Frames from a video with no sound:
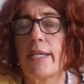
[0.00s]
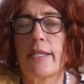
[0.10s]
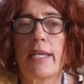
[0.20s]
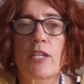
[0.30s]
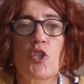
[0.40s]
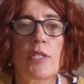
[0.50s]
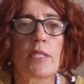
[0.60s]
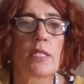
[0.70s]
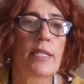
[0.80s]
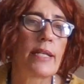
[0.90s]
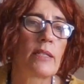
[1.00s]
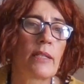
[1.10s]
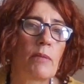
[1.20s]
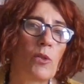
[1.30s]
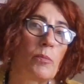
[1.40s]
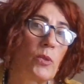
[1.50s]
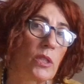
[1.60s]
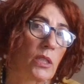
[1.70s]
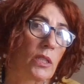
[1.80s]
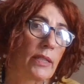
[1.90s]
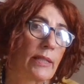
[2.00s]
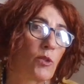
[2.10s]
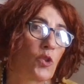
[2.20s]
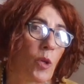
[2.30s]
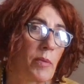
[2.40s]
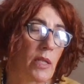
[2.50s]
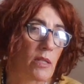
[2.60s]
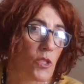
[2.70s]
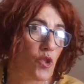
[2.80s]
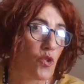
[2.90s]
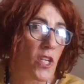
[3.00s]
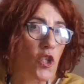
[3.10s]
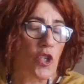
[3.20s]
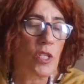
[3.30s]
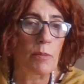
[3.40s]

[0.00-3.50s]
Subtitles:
and actually deciding about political and economical situations,